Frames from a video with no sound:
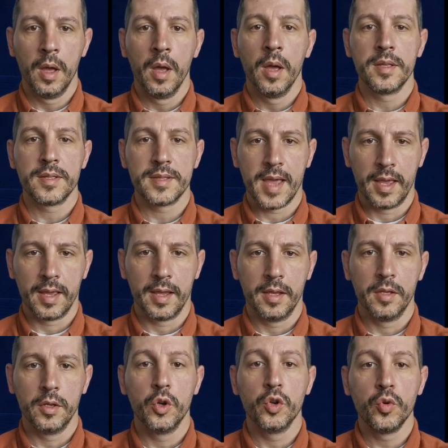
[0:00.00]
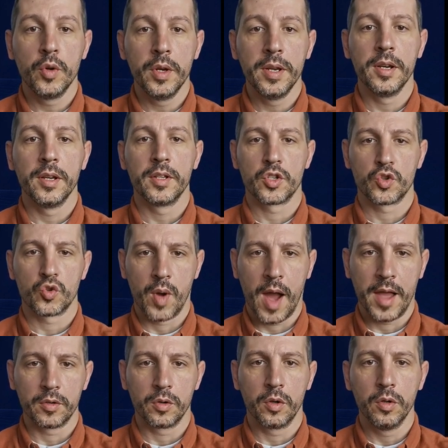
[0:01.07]
Second, you treated a
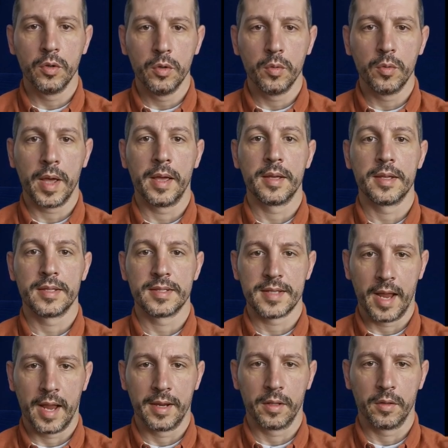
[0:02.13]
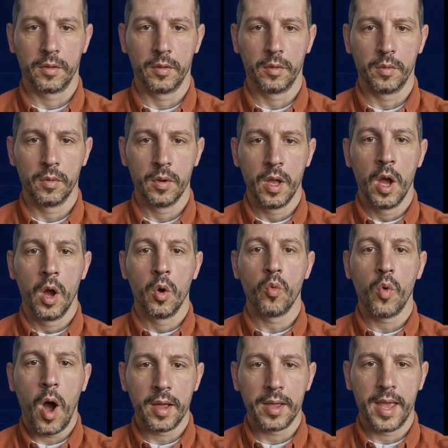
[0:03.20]
distractor clue like a deciding clue.
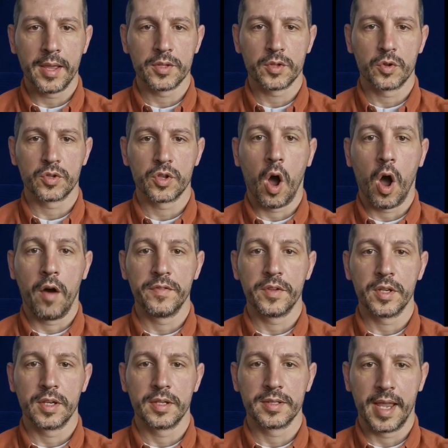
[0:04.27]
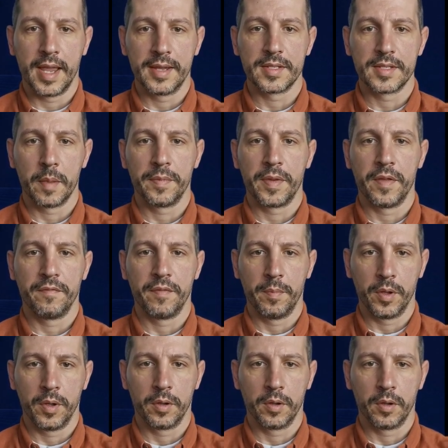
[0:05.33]
Wrong answers often contain something
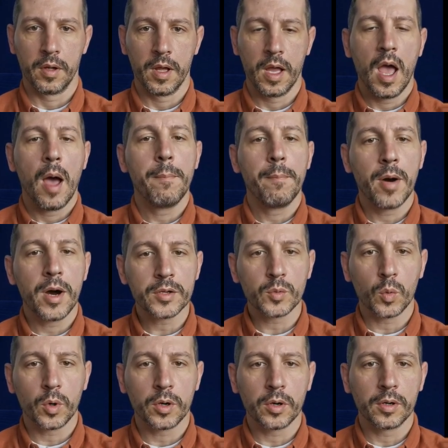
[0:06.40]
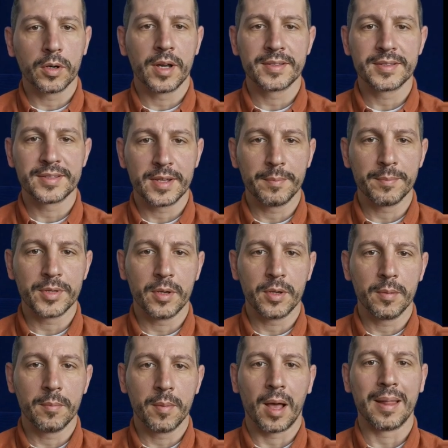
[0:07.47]
familiar: a buzzword, a
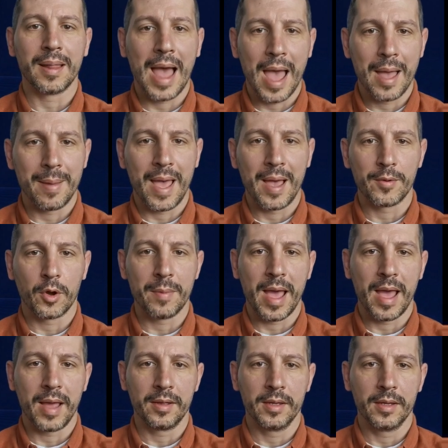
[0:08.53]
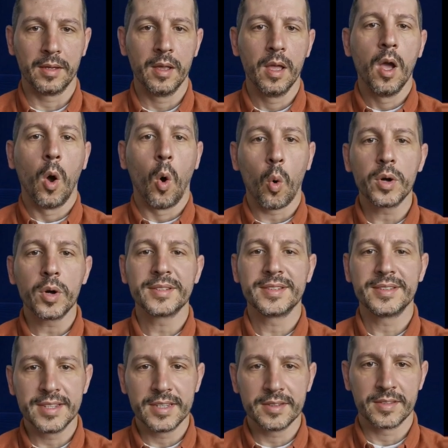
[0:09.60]
symptom, a lab abnormality, or a
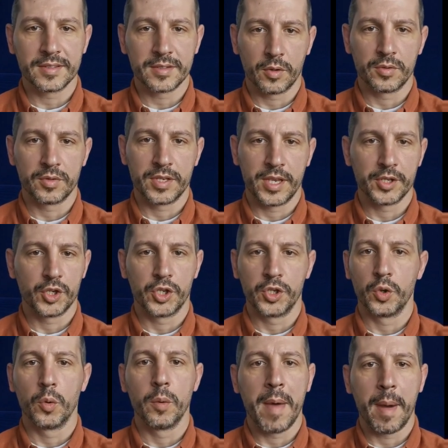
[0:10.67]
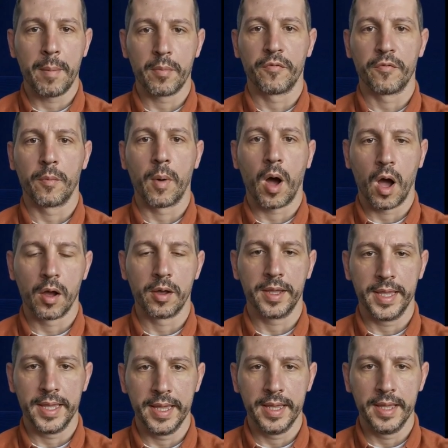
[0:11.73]
disease association you remember from on
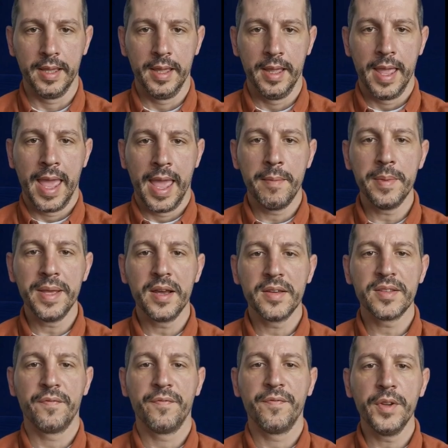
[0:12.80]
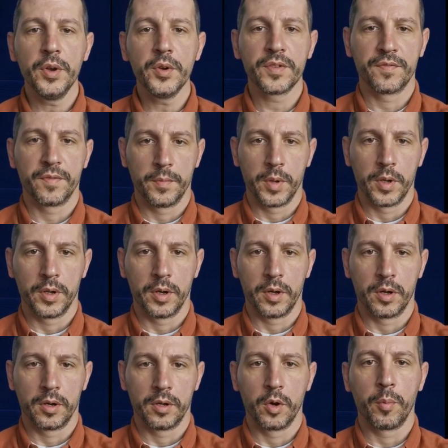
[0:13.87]
key. And because it feels
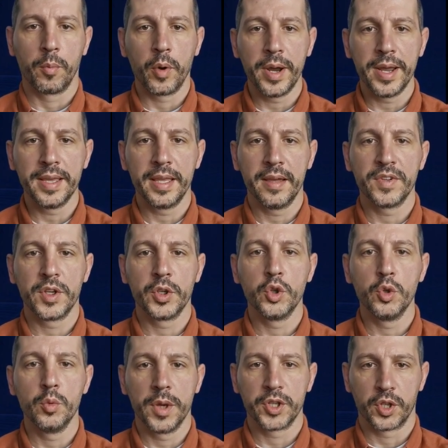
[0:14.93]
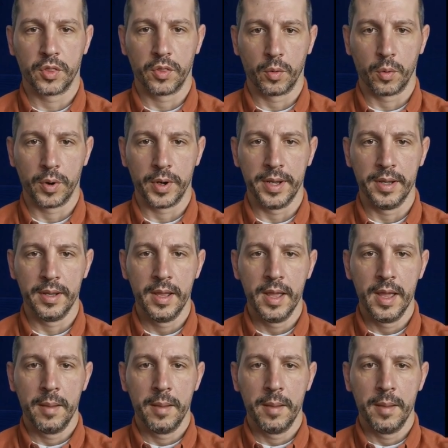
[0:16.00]
familiar, your brain gives it too much authority.